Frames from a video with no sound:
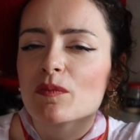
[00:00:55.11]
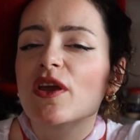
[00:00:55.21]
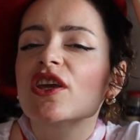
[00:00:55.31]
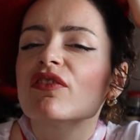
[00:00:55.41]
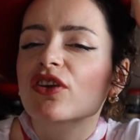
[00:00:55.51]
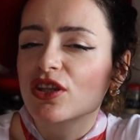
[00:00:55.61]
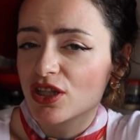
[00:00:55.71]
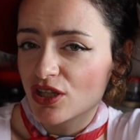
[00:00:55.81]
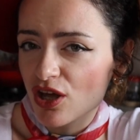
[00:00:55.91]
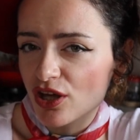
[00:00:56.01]
We make
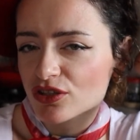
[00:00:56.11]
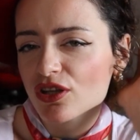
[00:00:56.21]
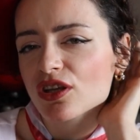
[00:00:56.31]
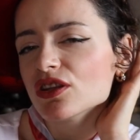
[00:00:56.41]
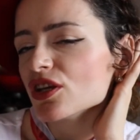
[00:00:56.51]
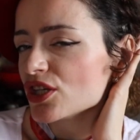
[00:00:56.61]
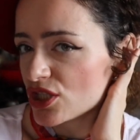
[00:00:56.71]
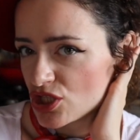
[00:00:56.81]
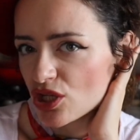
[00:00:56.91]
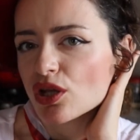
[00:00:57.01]
everything hotter in the
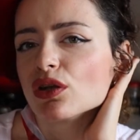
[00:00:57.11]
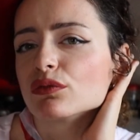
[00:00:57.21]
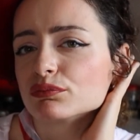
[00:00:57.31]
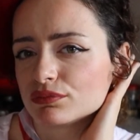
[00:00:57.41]
kitchen.